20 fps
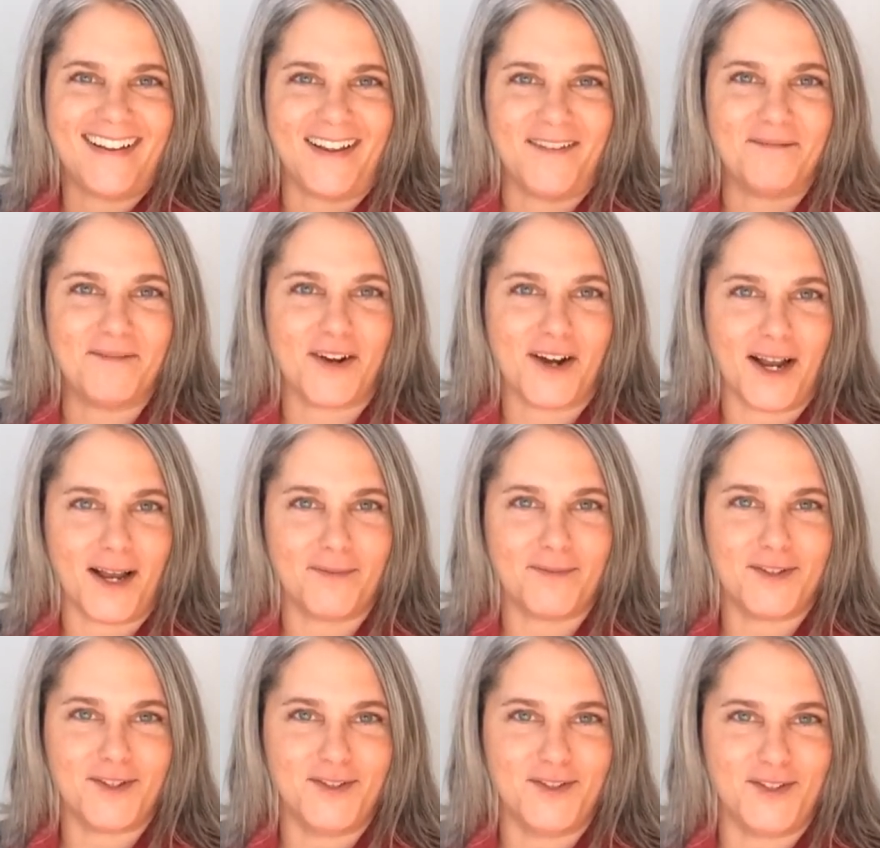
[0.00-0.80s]
And
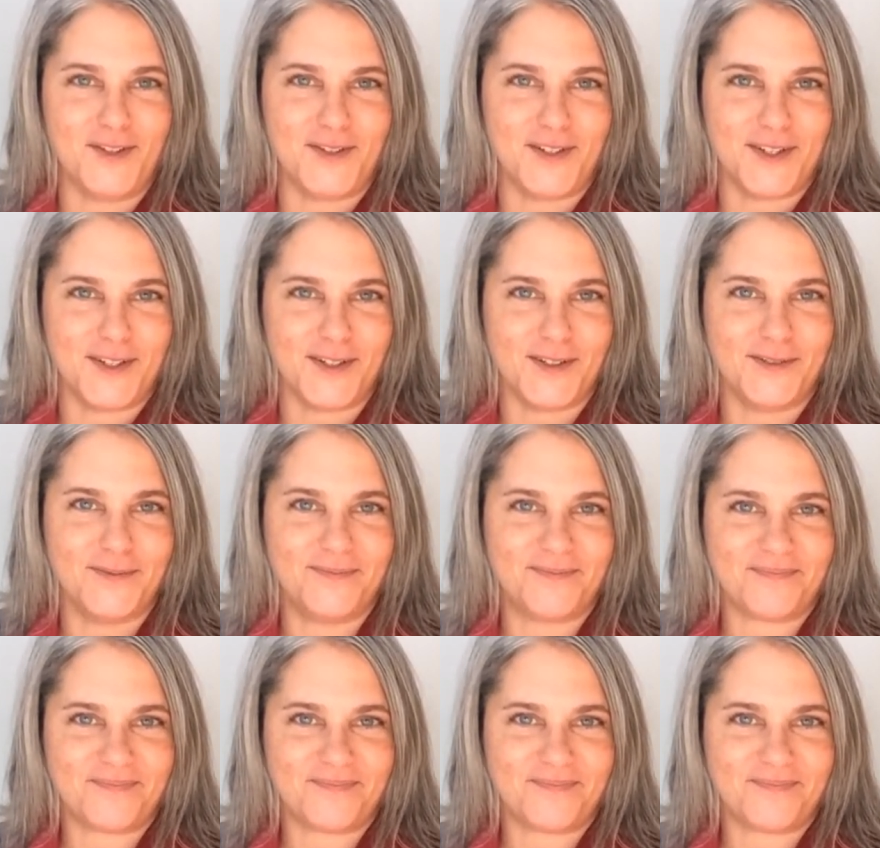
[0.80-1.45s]
perhaps you do too.